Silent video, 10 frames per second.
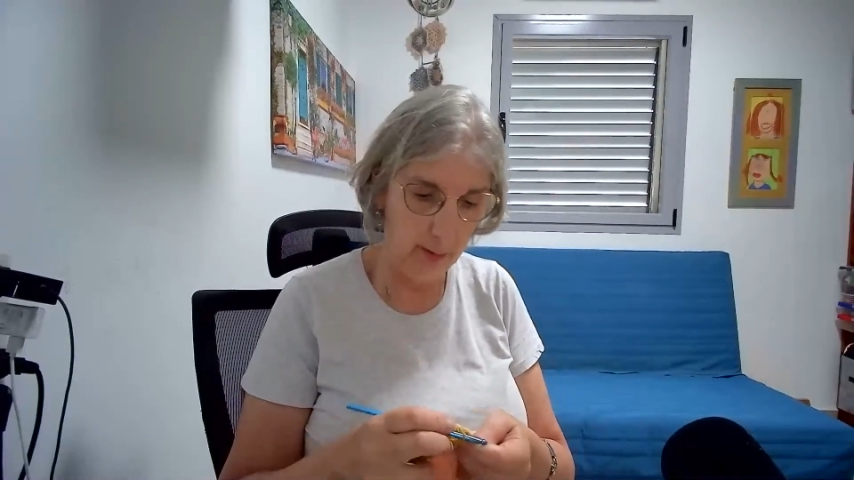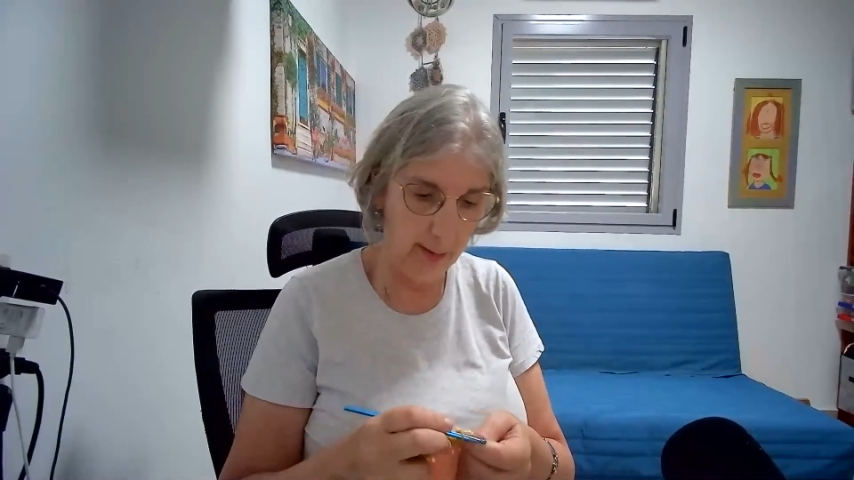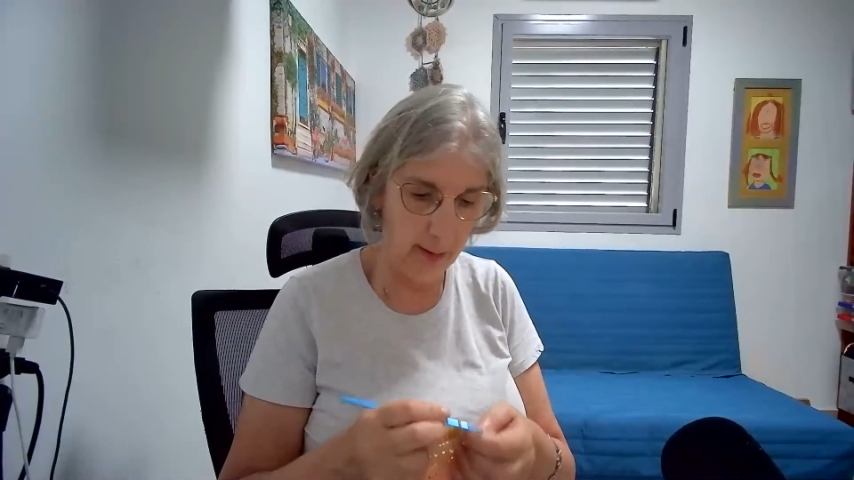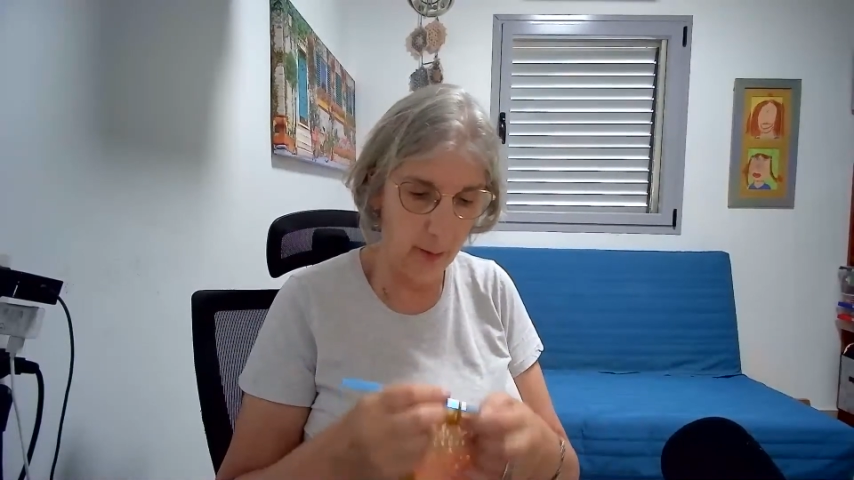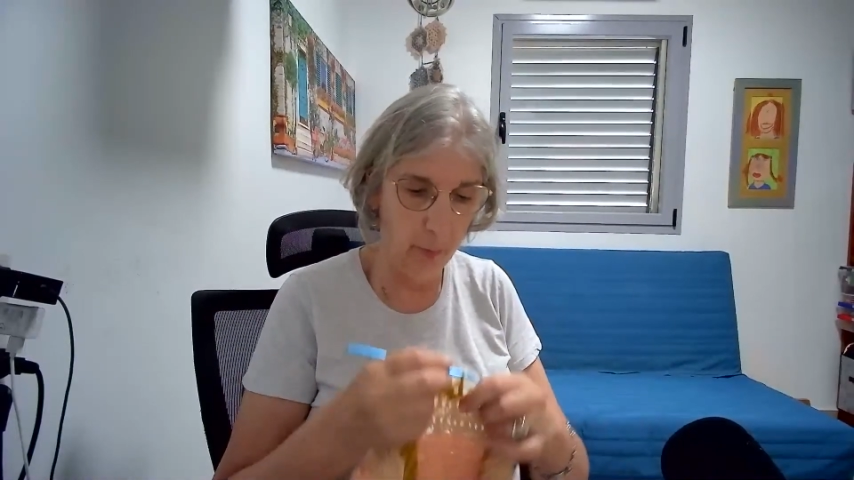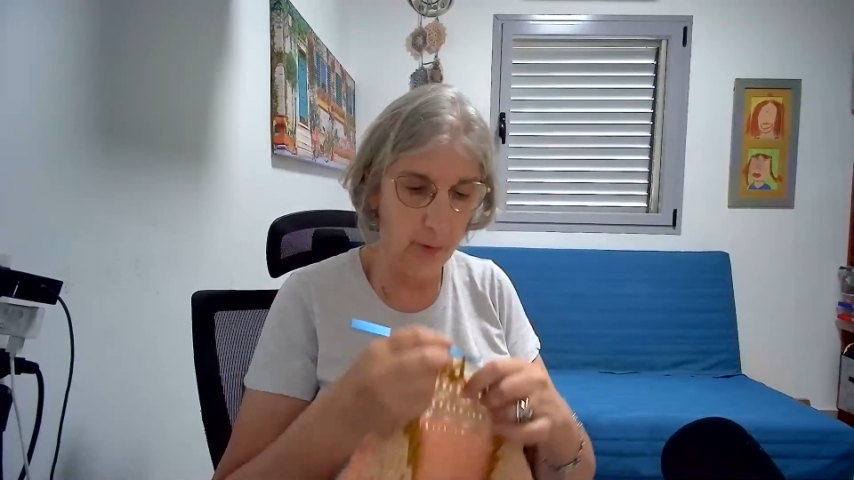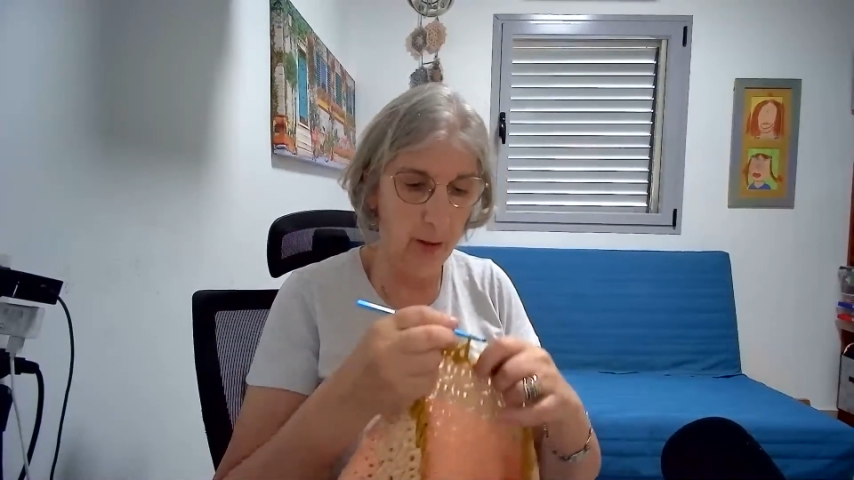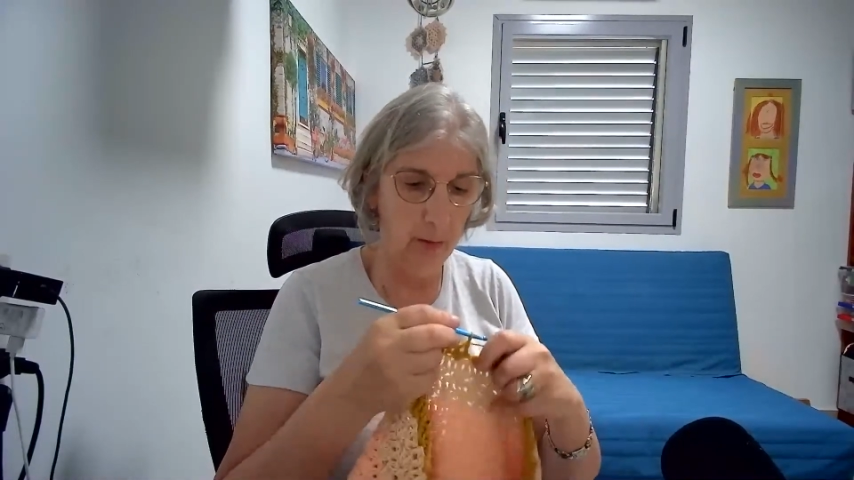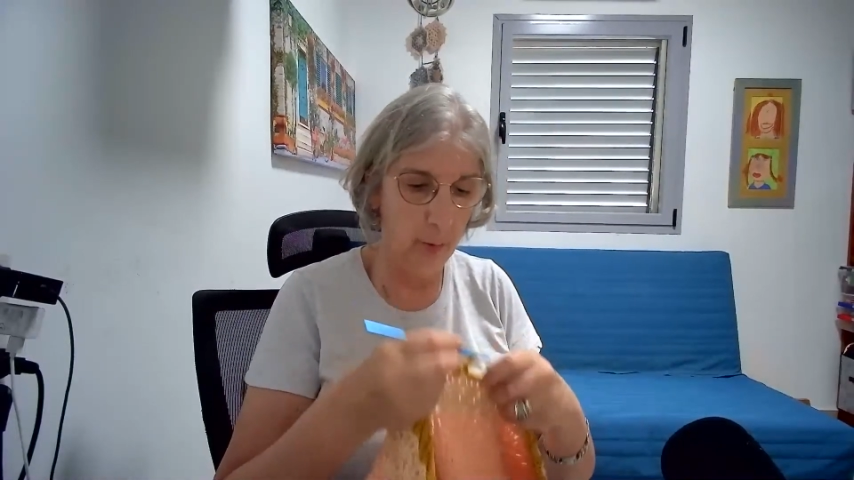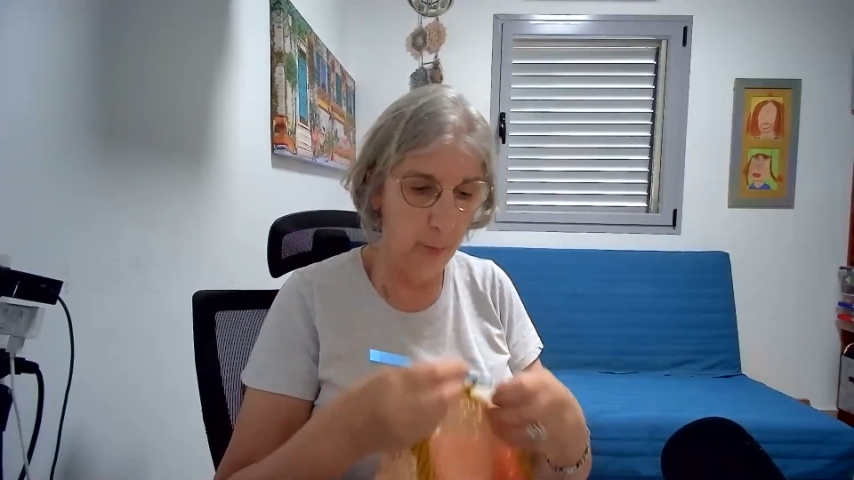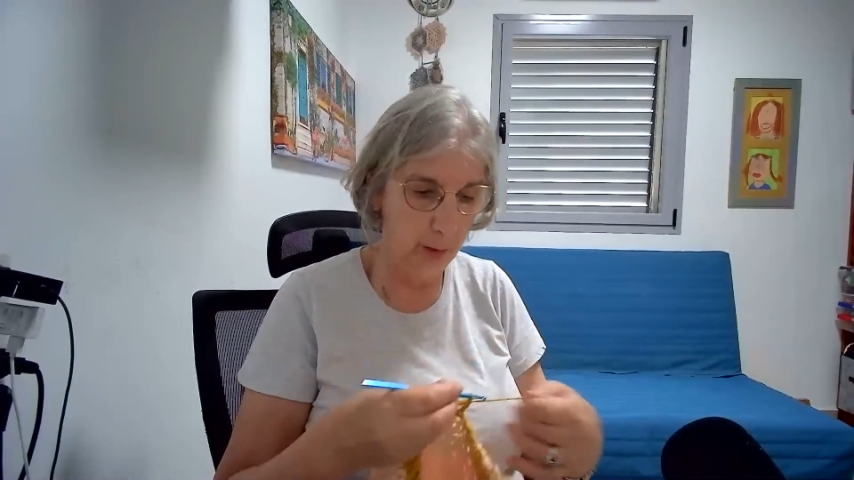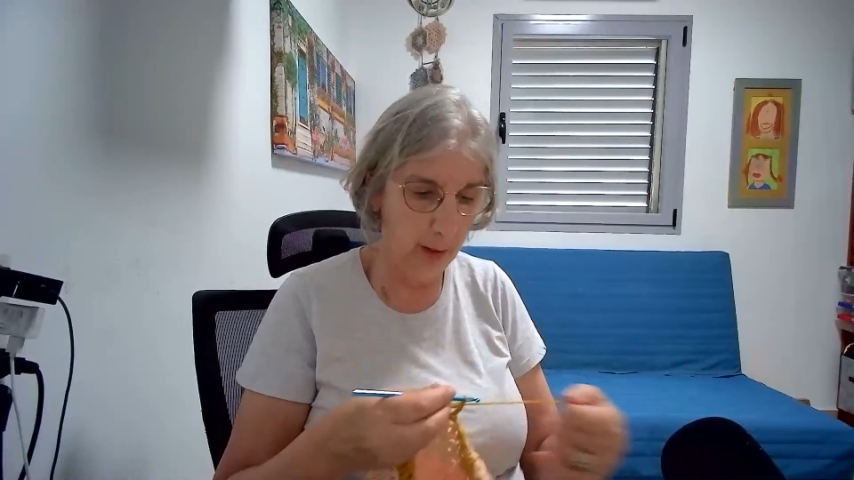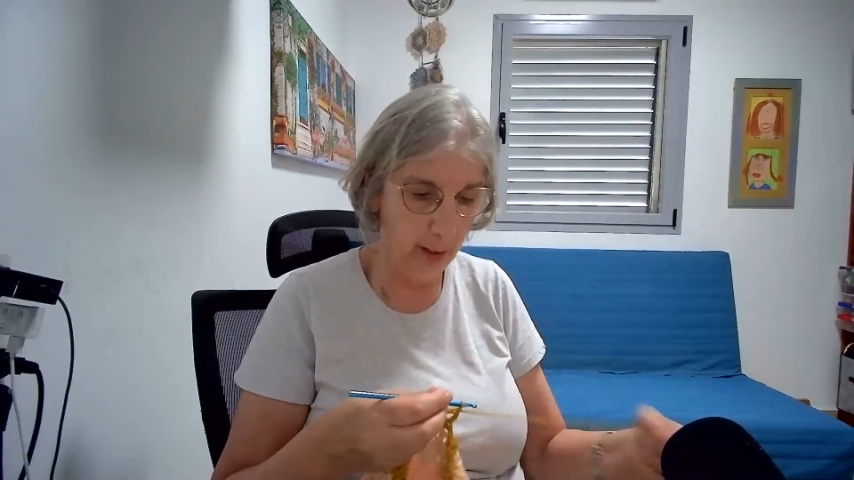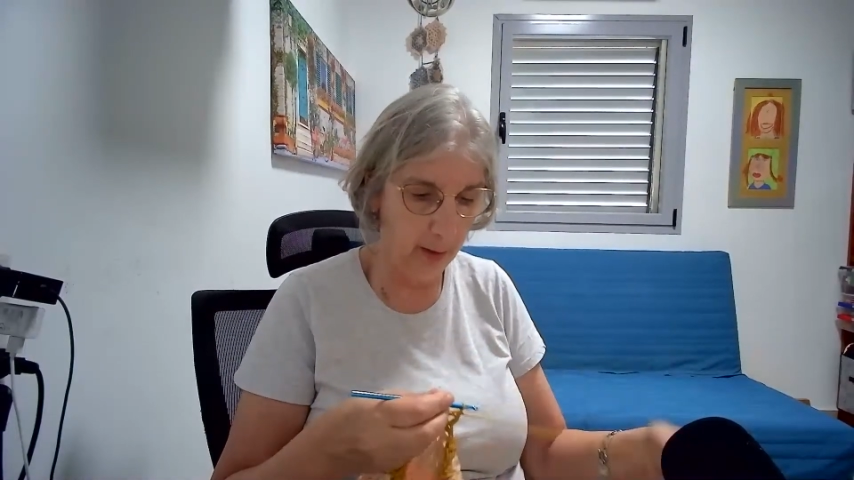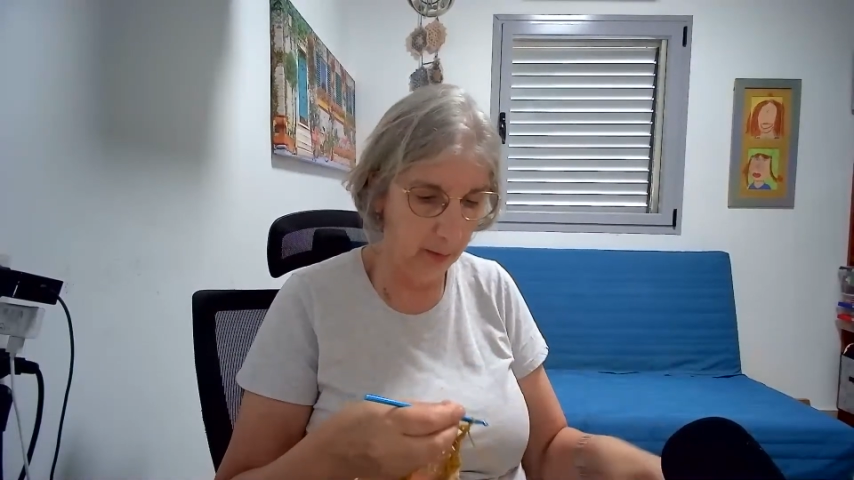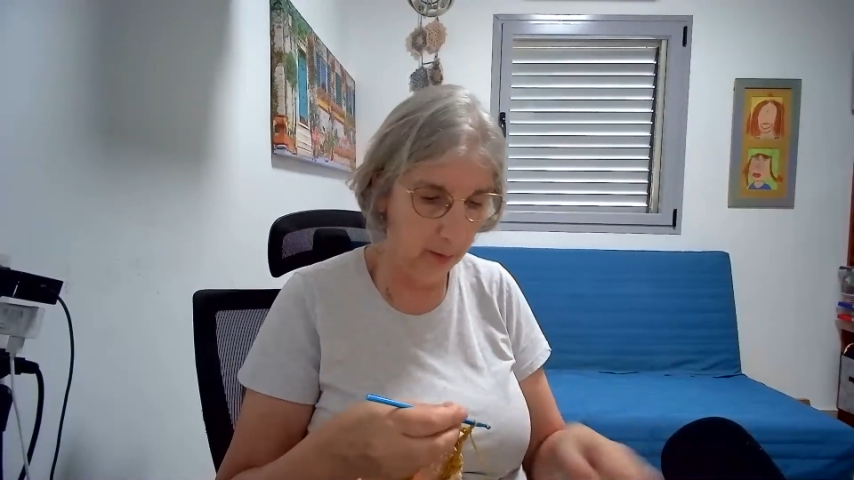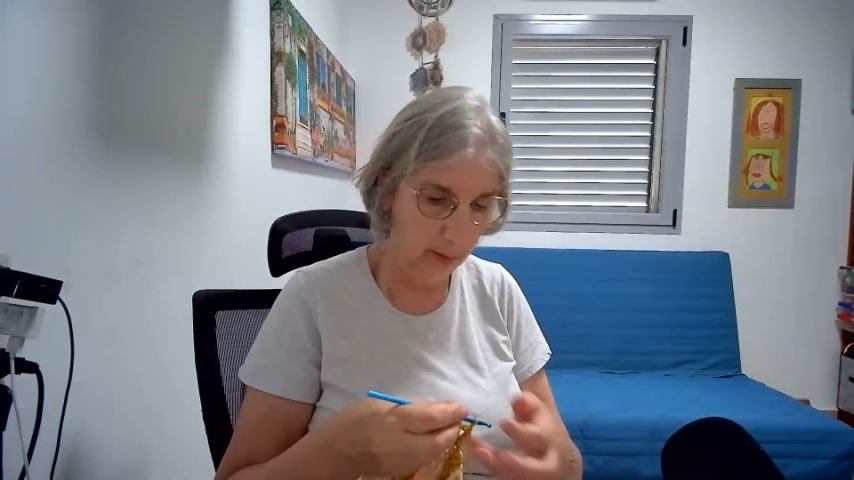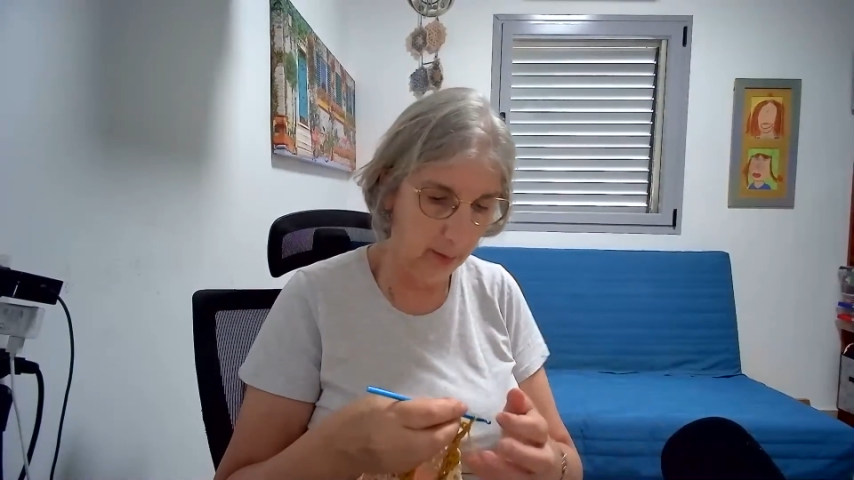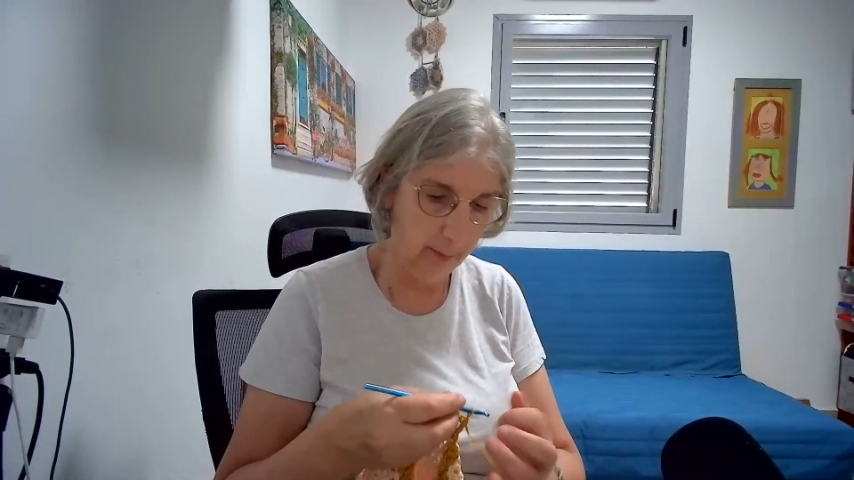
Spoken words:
see what I'll do with the handles.